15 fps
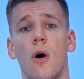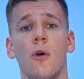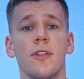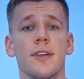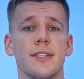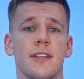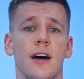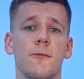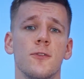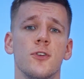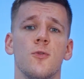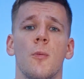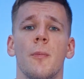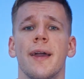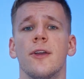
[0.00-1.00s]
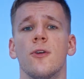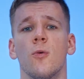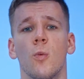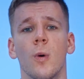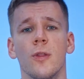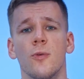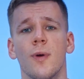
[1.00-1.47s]
all the stuff which will make your
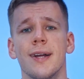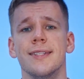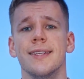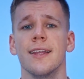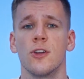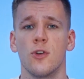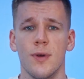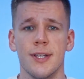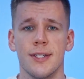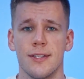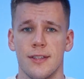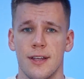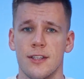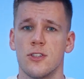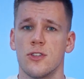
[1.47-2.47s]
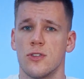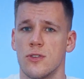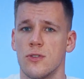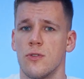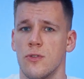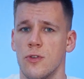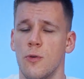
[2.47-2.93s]
win rates increase,
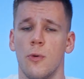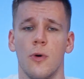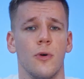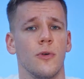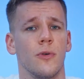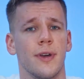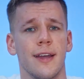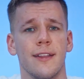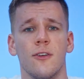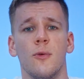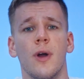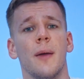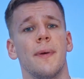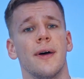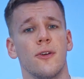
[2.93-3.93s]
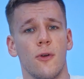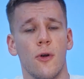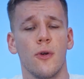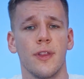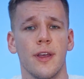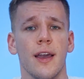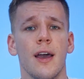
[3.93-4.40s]
thus you will get a way better
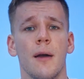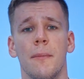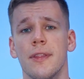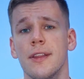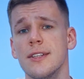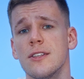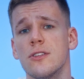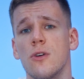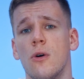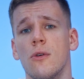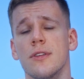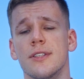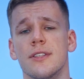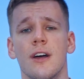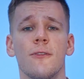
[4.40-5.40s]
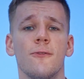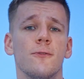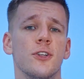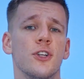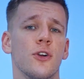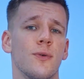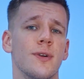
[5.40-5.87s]
earning. But this is all the stuff
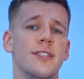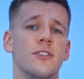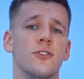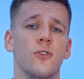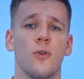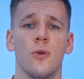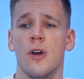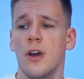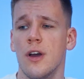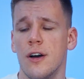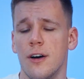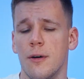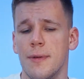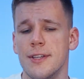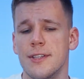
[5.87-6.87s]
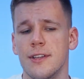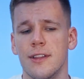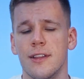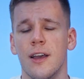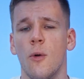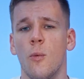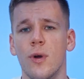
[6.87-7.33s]
which increases your
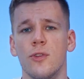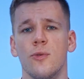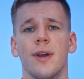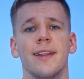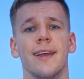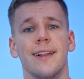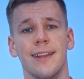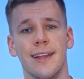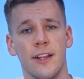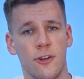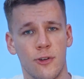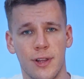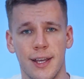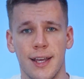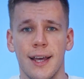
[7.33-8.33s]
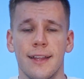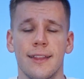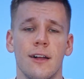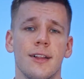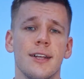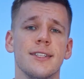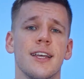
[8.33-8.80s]
basically win rate linearly.
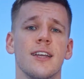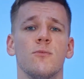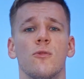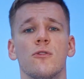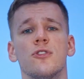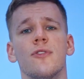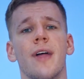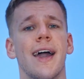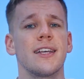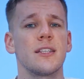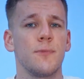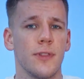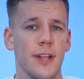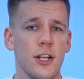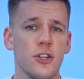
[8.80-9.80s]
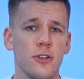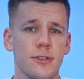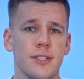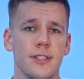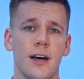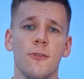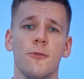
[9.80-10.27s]
Now let's get more to the exponential
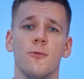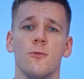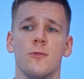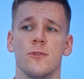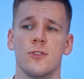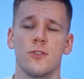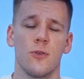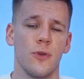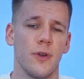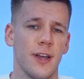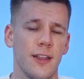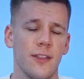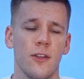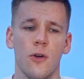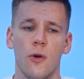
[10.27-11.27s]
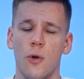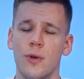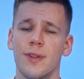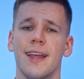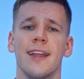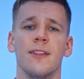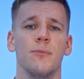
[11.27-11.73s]
stuff, so you can
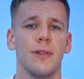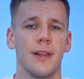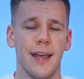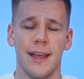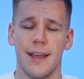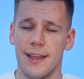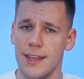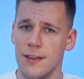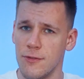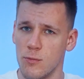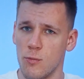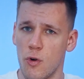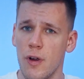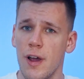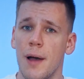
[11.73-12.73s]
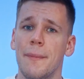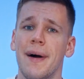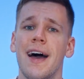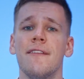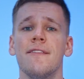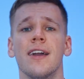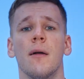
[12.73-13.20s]
earn and play even more by
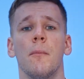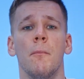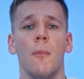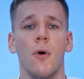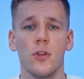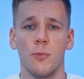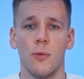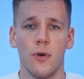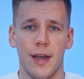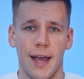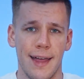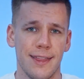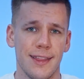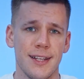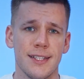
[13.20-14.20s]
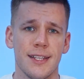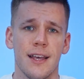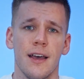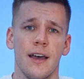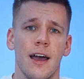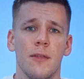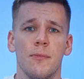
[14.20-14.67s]
having multiple cat leads,
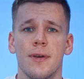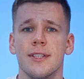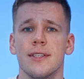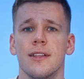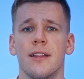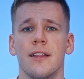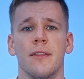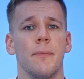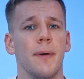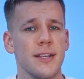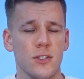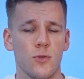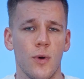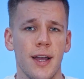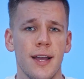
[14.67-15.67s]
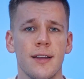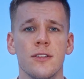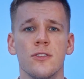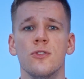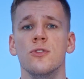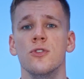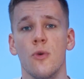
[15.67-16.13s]
and basically the best way
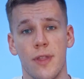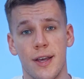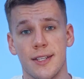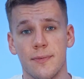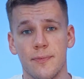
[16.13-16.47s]
to do this.